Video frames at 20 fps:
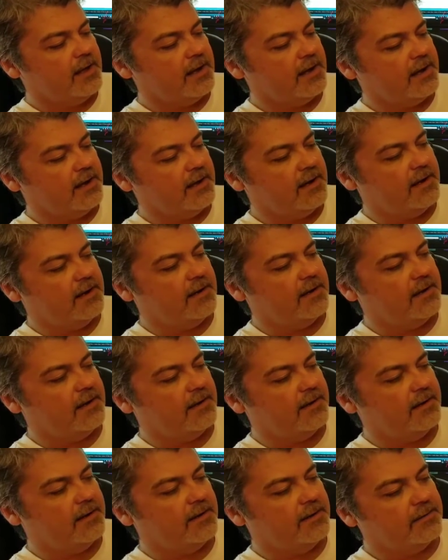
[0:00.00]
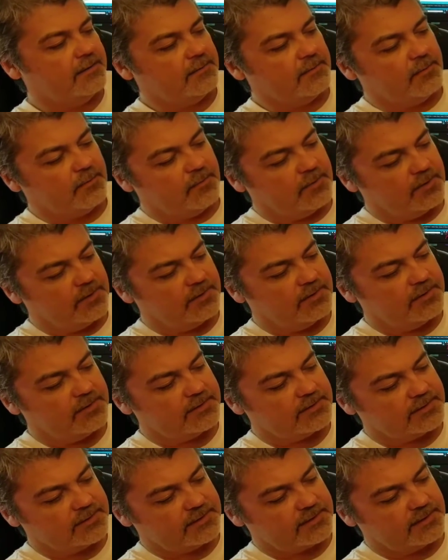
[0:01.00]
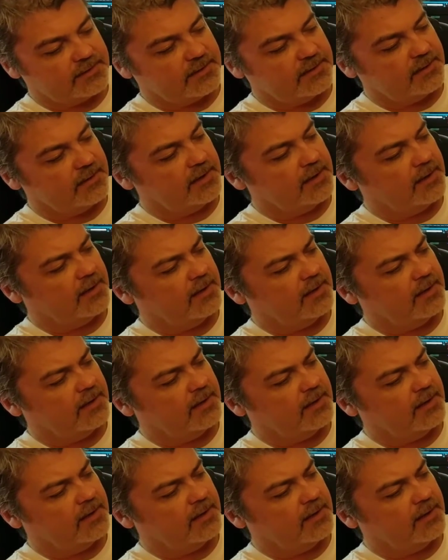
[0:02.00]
and one of these is a